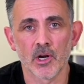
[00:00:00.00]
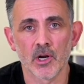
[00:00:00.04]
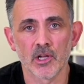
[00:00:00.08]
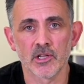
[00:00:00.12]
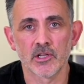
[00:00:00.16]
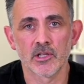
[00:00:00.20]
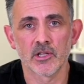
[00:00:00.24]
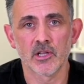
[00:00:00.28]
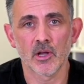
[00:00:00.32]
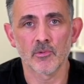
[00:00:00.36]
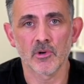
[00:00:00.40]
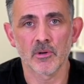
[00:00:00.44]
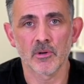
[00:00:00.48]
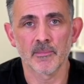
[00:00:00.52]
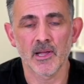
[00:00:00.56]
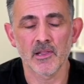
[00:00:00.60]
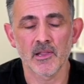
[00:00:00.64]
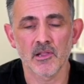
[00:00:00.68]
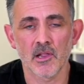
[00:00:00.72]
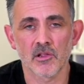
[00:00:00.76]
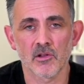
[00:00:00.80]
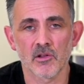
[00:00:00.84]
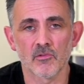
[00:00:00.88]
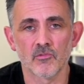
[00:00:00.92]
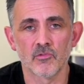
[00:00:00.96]
I don't want to make
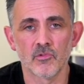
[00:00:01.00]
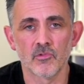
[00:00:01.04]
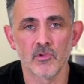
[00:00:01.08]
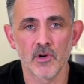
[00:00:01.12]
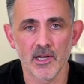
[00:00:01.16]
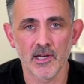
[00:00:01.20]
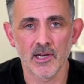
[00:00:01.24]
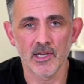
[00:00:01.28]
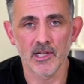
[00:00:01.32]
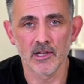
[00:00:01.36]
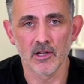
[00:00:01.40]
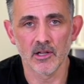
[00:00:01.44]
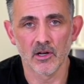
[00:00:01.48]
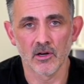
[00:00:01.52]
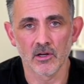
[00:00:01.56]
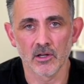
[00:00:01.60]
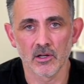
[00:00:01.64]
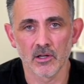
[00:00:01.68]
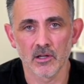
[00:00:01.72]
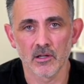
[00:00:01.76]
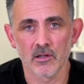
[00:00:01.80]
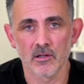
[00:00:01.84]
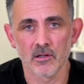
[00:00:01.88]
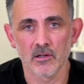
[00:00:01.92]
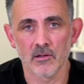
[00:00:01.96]
this a really
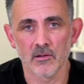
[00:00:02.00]
long